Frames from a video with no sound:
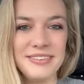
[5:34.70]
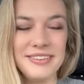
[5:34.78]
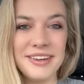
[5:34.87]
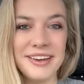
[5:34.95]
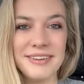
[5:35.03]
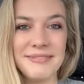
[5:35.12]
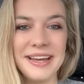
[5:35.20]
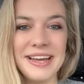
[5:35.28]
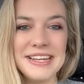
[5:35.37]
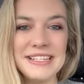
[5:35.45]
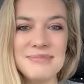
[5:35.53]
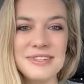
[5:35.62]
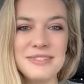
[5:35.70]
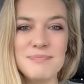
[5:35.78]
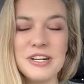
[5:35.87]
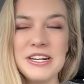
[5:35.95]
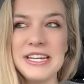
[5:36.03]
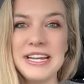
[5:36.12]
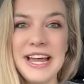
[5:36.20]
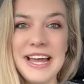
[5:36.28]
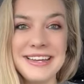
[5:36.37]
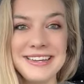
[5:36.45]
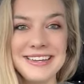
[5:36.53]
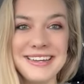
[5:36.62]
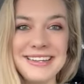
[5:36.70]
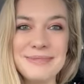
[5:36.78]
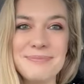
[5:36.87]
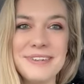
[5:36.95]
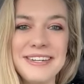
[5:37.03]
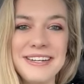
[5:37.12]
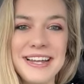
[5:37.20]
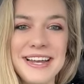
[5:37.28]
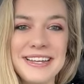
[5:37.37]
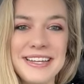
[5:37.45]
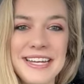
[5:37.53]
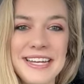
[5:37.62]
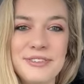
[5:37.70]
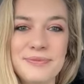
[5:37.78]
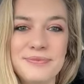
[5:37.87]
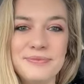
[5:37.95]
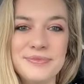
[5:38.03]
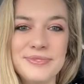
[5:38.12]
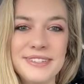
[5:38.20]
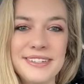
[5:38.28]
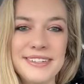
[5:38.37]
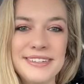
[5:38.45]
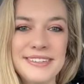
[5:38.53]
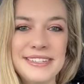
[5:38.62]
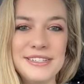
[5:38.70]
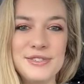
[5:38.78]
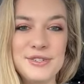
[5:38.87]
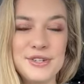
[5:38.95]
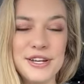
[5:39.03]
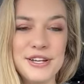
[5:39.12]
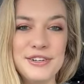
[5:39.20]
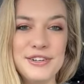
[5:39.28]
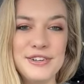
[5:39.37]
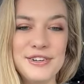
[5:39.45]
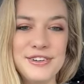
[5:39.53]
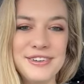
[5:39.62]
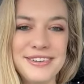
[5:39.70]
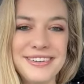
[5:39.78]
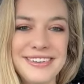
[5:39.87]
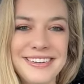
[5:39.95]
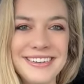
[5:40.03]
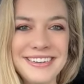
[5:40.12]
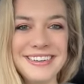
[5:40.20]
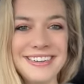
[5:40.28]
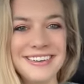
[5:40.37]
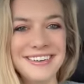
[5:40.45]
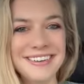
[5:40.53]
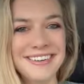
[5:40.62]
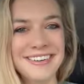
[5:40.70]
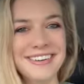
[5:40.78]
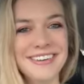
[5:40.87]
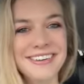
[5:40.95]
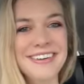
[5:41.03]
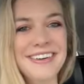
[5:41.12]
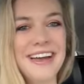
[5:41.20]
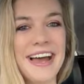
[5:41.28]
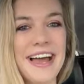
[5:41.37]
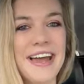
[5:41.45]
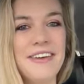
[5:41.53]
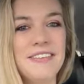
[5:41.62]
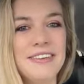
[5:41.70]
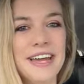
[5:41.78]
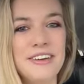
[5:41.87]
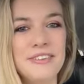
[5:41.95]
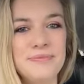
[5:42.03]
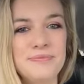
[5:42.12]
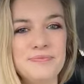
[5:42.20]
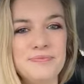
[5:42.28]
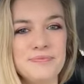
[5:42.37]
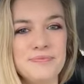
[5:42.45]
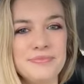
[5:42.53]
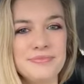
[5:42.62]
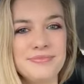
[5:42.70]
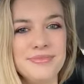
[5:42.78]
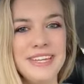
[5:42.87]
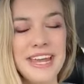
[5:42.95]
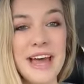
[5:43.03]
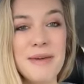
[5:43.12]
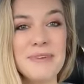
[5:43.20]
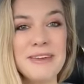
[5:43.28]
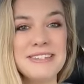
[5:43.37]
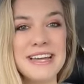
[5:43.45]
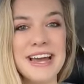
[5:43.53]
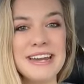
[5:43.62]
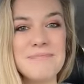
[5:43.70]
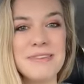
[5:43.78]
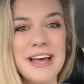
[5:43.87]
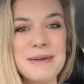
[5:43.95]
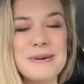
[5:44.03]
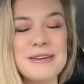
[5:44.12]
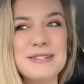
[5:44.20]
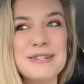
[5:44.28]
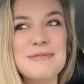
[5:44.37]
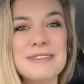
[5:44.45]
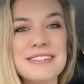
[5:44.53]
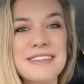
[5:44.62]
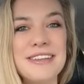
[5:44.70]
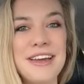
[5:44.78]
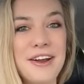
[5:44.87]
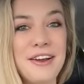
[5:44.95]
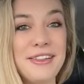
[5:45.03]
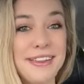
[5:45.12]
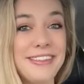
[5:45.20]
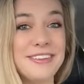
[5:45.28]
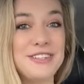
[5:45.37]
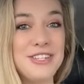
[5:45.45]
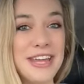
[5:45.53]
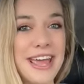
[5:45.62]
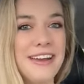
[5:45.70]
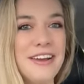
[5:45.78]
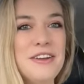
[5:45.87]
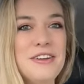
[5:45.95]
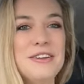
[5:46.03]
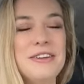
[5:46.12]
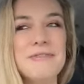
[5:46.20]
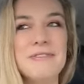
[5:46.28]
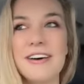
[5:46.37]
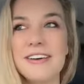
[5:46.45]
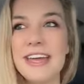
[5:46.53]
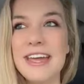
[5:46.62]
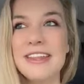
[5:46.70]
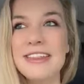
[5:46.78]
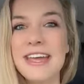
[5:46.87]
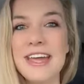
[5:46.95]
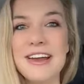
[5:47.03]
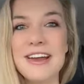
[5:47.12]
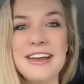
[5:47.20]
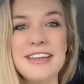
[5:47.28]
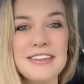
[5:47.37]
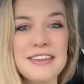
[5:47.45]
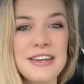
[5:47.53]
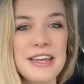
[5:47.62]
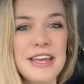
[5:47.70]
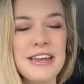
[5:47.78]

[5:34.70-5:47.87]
Yeah, my husband's pretty lucky. He's pretty lucky. It's good. I don't know. Yeah, Big Daddy, Blockbuster was literally the shit. You can walk in there and